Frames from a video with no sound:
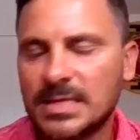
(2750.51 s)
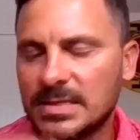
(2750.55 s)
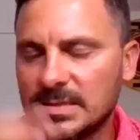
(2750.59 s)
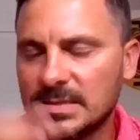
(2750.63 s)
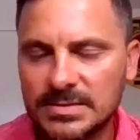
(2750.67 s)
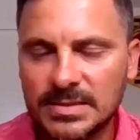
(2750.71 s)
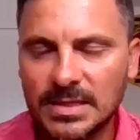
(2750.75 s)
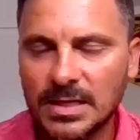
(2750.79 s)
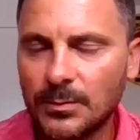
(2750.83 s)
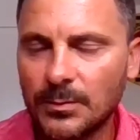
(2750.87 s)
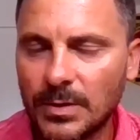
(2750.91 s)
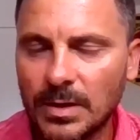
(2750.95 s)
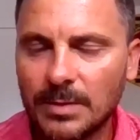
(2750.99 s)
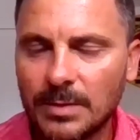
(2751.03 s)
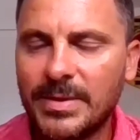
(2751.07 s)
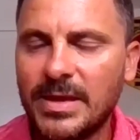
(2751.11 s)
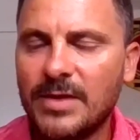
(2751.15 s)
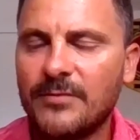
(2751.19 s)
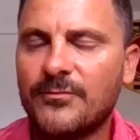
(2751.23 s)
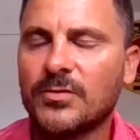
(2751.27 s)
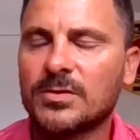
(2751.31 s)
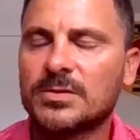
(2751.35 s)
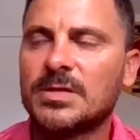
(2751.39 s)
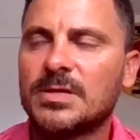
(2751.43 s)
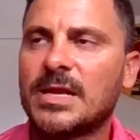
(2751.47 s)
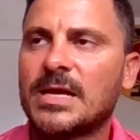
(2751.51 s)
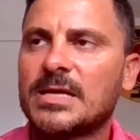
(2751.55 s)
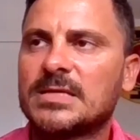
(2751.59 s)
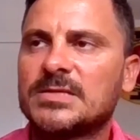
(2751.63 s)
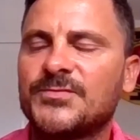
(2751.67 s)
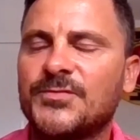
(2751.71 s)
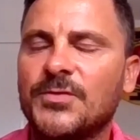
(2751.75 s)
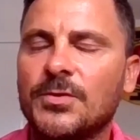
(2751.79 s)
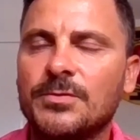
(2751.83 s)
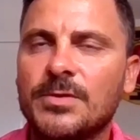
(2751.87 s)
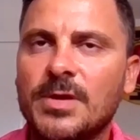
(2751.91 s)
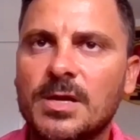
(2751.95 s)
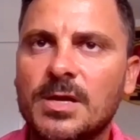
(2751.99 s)
and still will be for the next
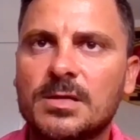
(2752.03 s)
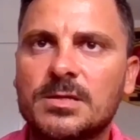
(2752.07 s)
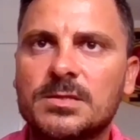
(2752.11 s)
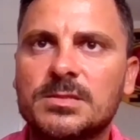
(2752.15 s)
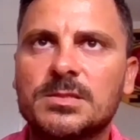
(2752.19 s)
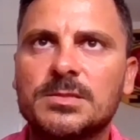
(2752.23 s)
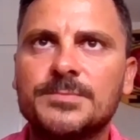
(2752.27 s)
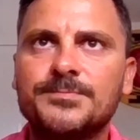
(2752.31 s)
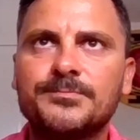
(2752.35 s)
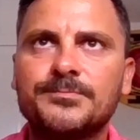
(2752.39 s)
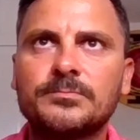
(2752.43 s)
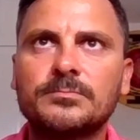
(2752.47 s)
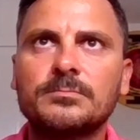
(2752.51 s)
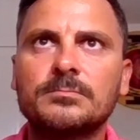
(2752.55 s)
few years